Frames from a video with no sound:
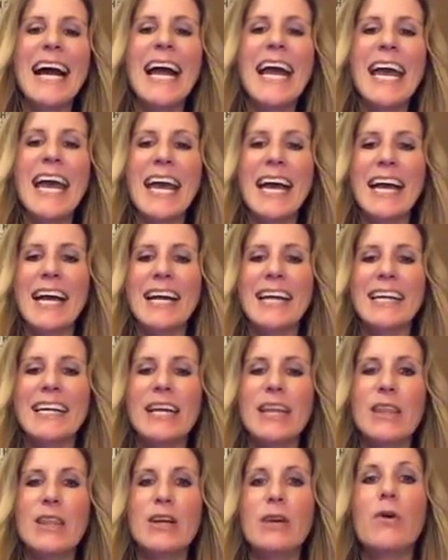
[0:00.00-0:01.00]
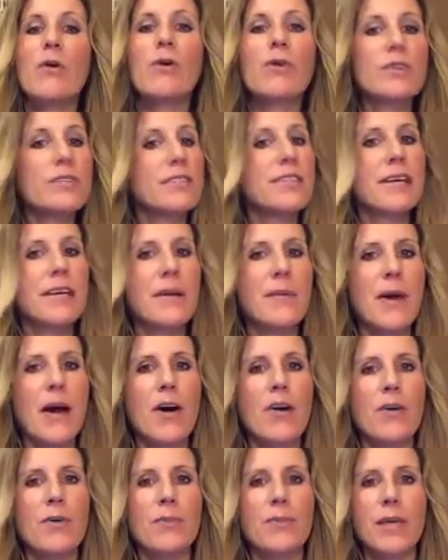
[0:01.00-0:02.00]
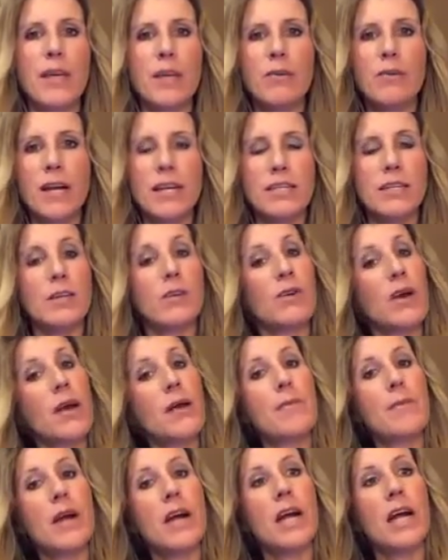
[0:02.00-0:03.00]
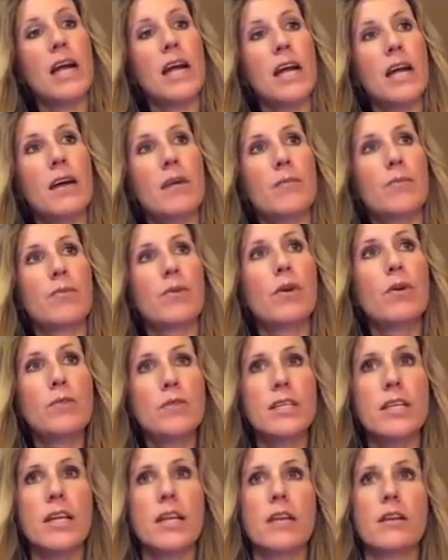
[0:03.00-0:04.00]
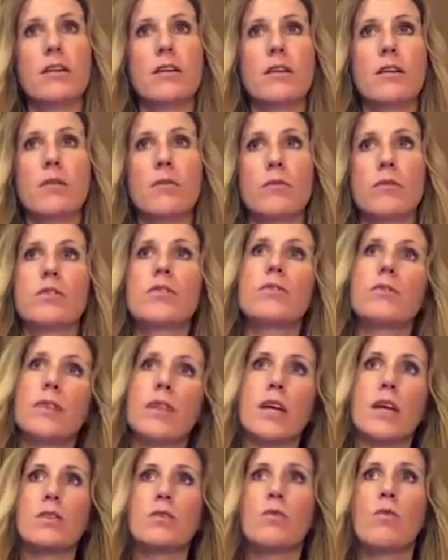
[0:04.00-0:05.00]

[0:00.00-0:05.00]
And the coolest thing about pea rice and cranberry protein, well, two things.